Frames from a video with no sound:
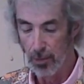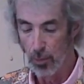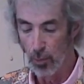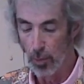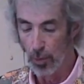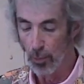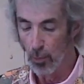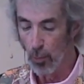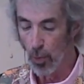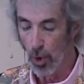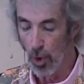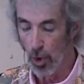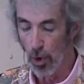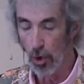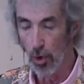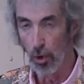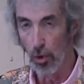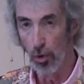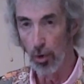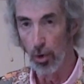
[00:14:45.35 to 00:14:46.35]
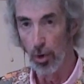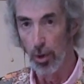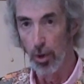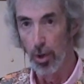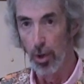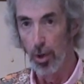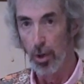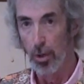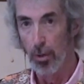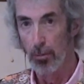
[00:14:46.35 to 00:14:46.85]
One wall
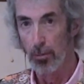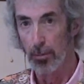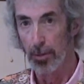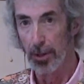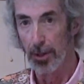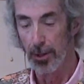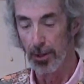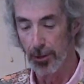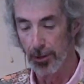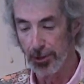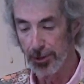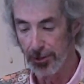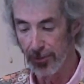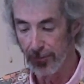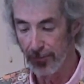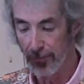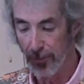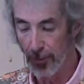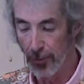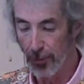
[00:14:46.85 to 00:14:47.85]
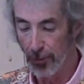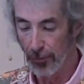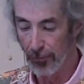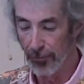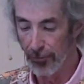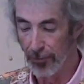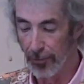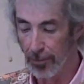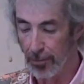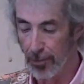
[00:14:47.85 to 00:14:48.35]
bears
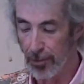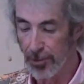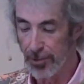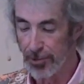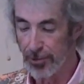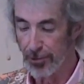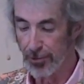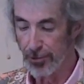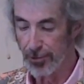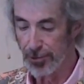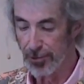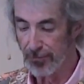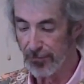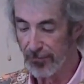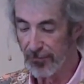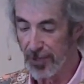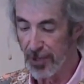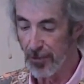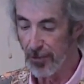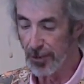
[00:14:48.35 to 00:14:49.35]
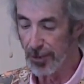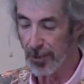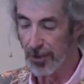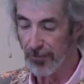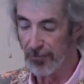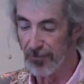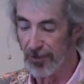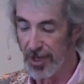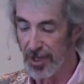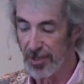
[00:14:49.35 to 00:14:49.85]
photos of the prisoners. The fear in
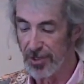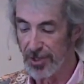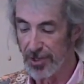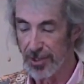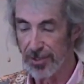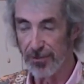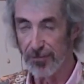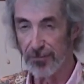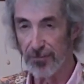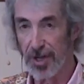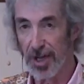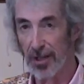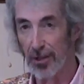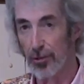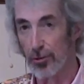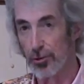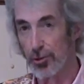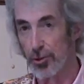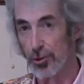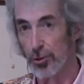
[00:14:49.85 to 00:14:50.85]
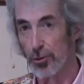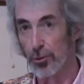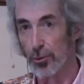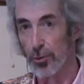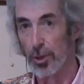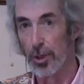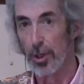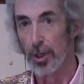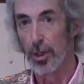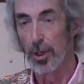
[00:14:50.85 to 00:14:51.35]
their faces follows you
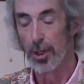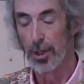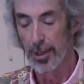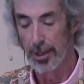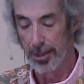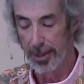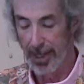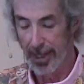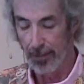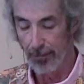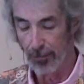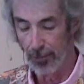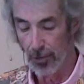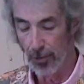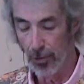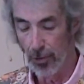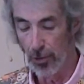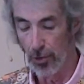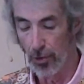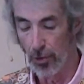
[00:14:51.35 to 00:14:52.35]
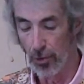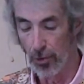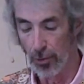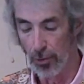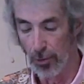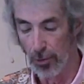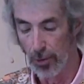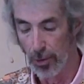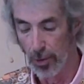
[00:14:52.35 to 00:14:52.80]
down the hall.